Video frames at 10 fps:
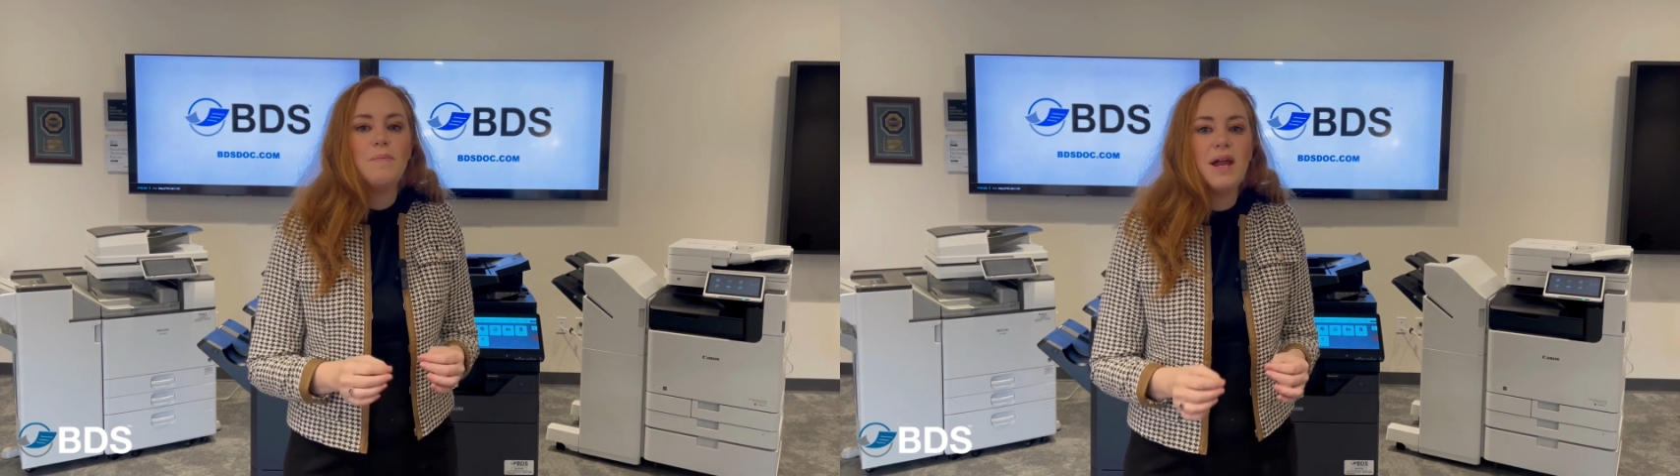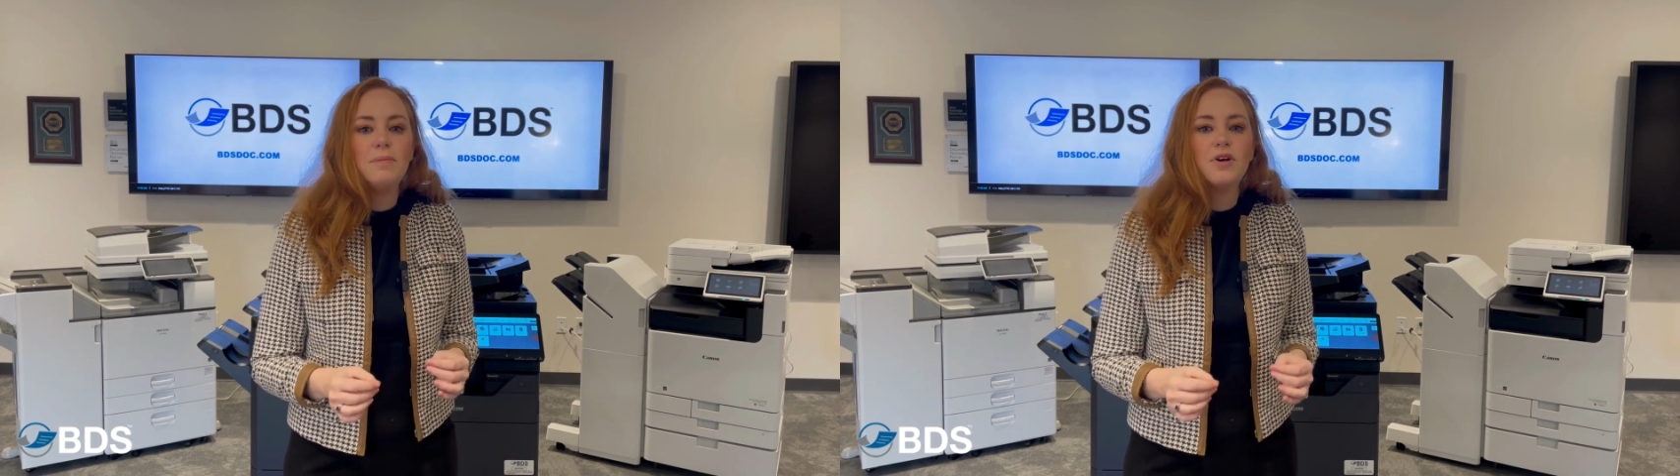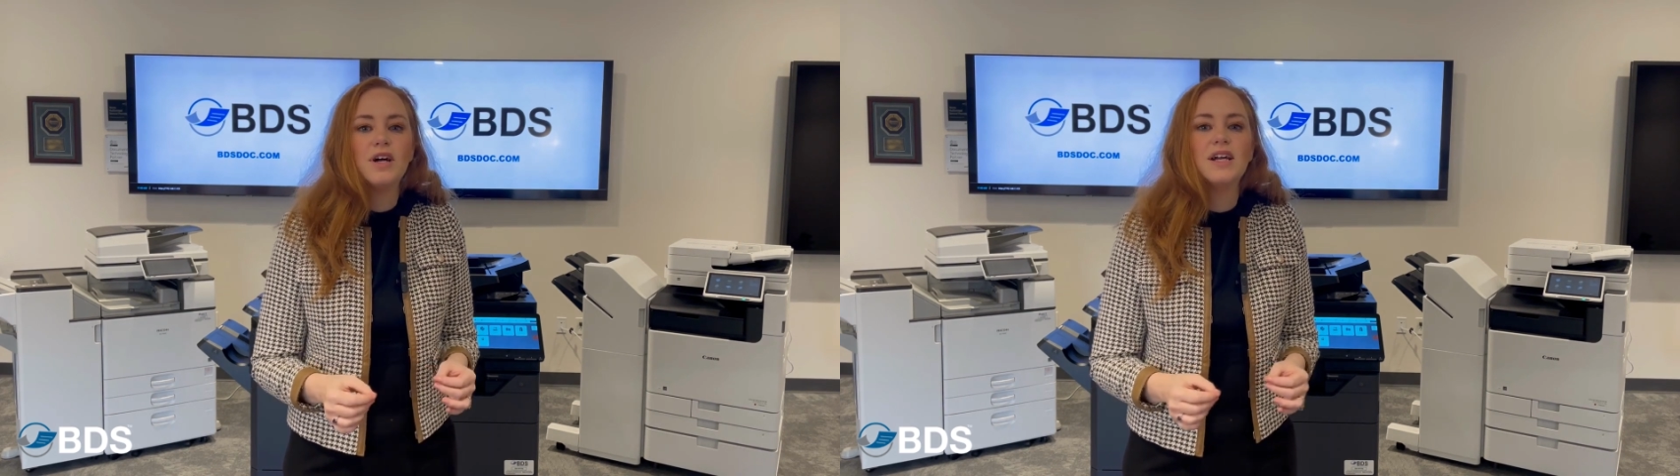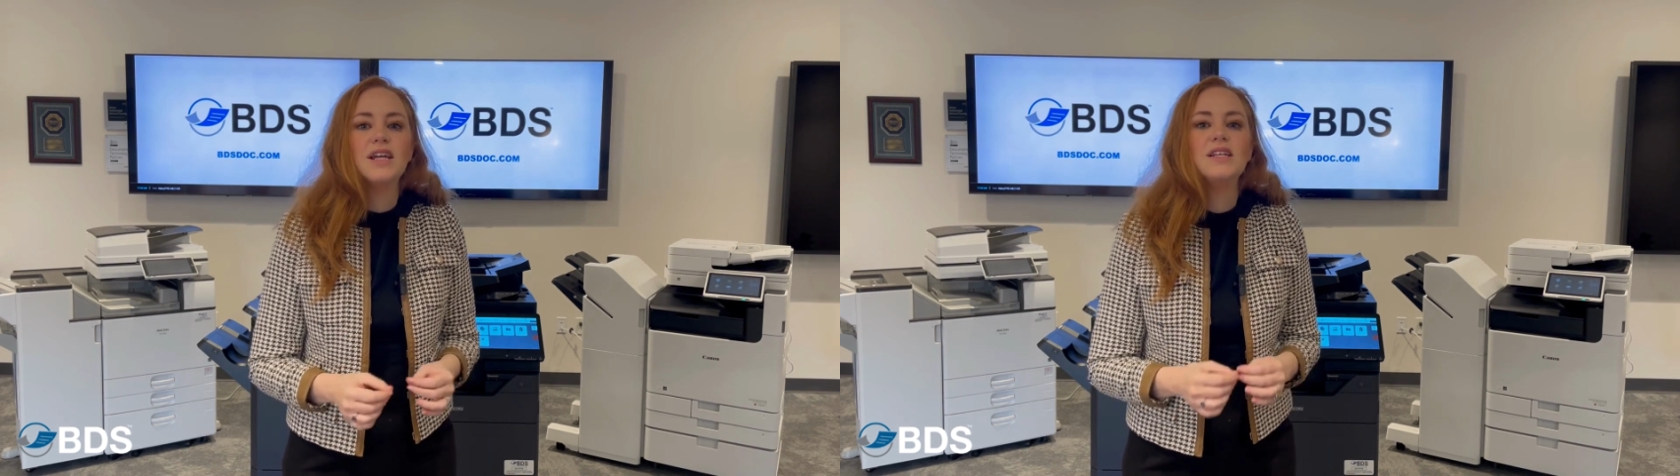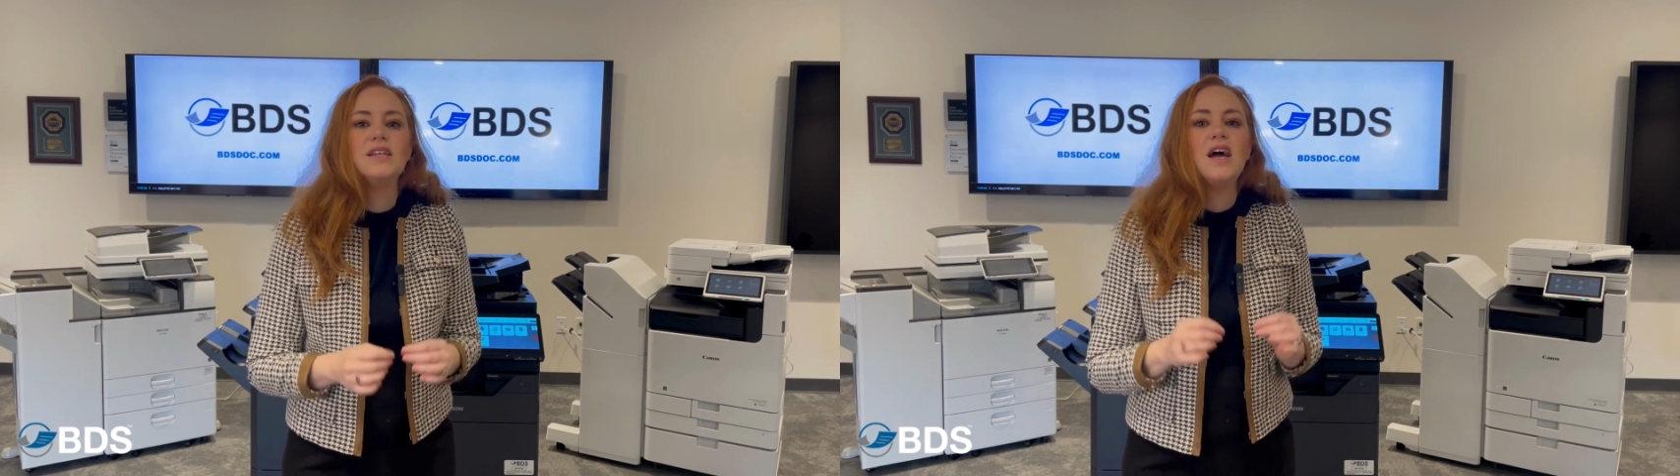PaperCut
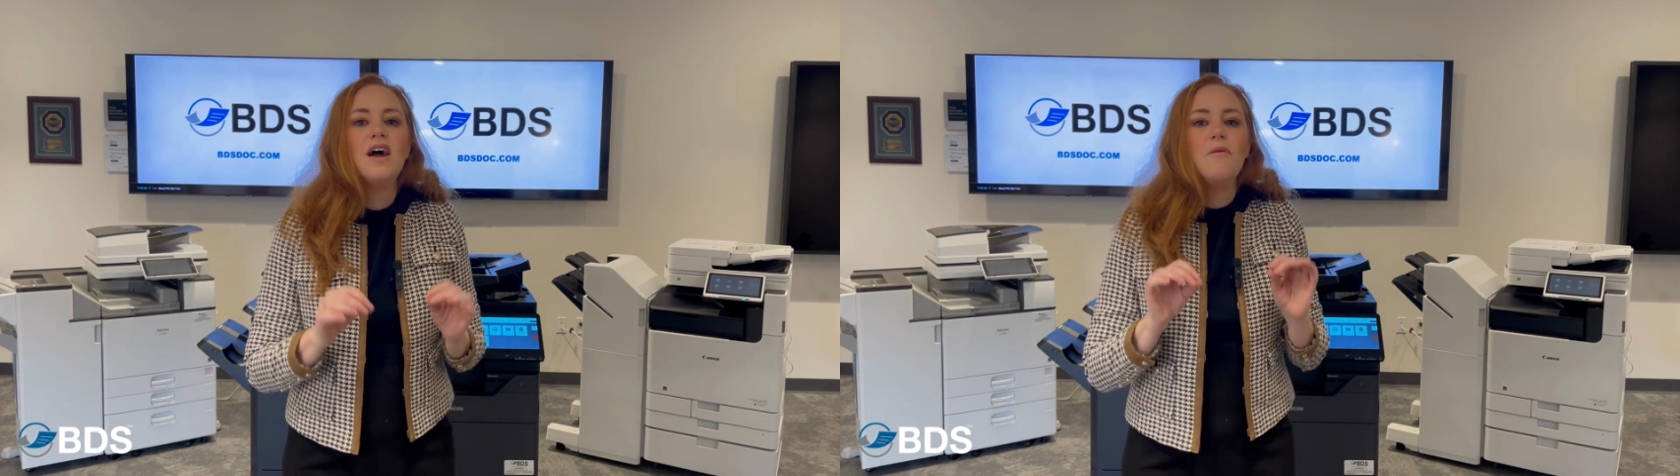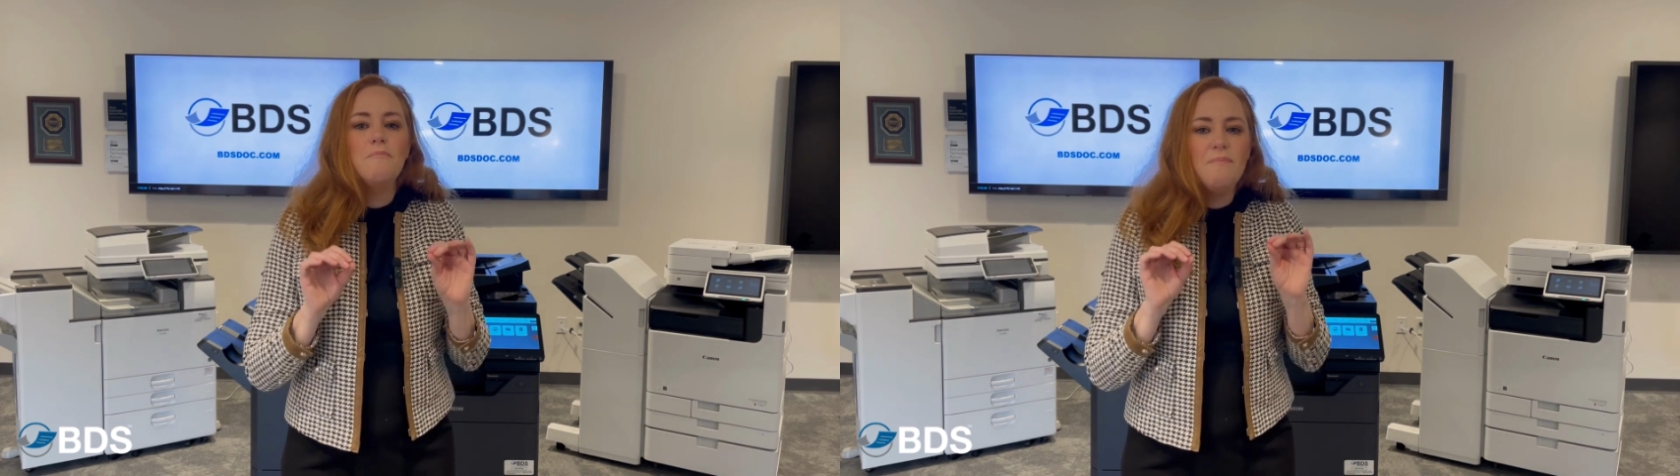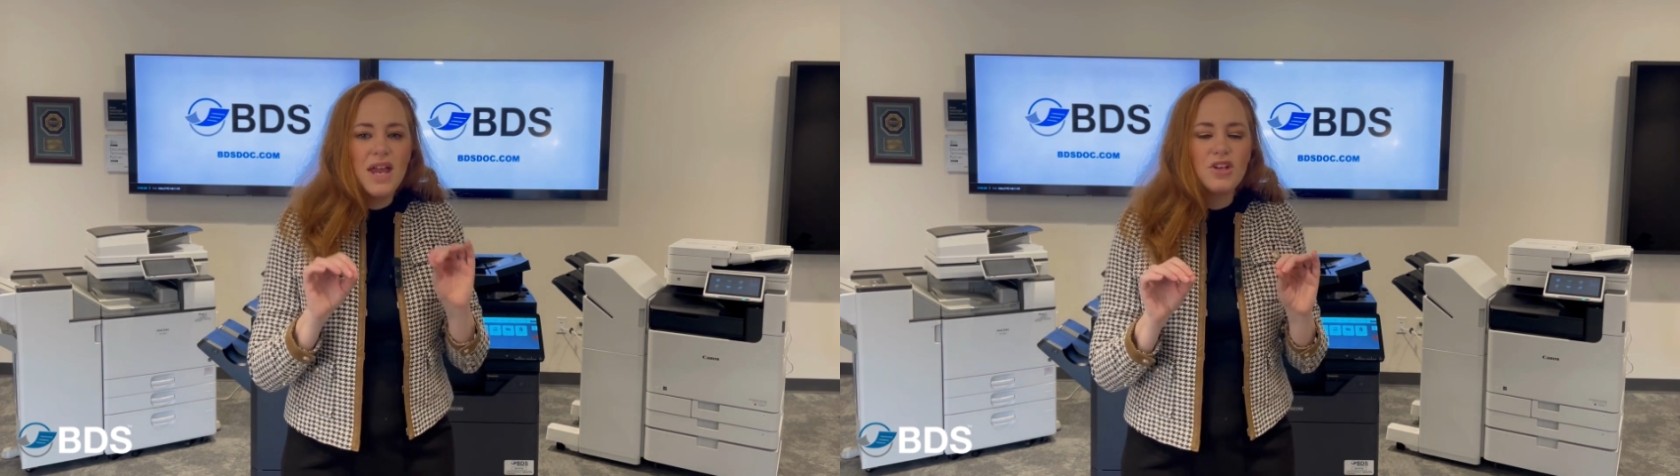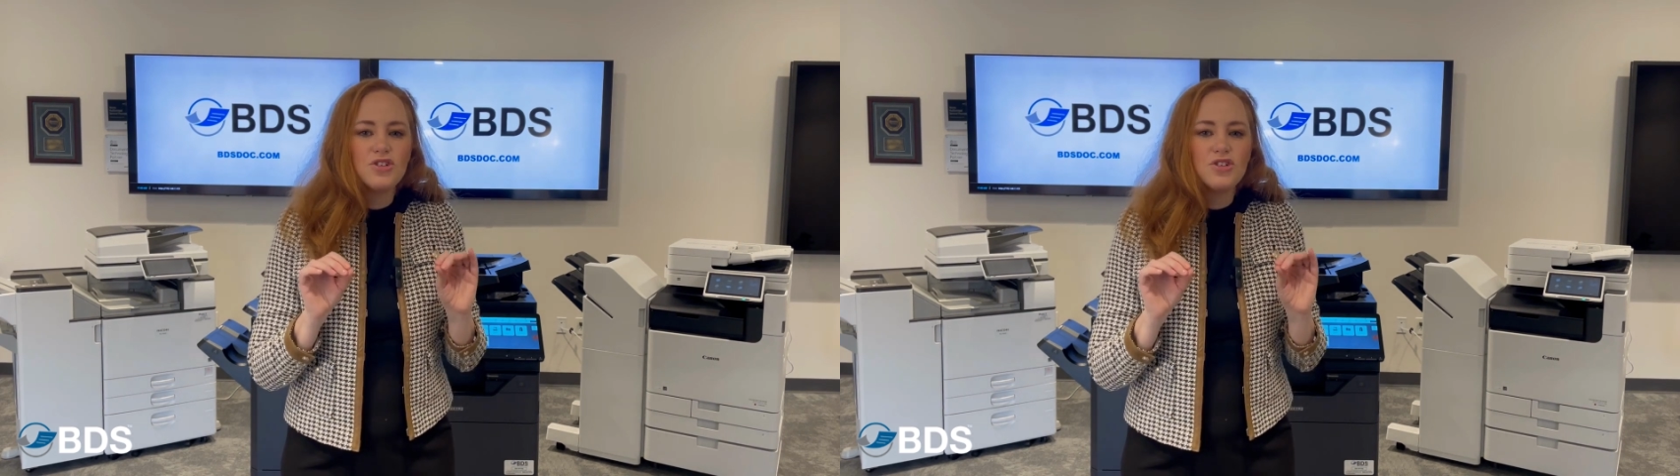can make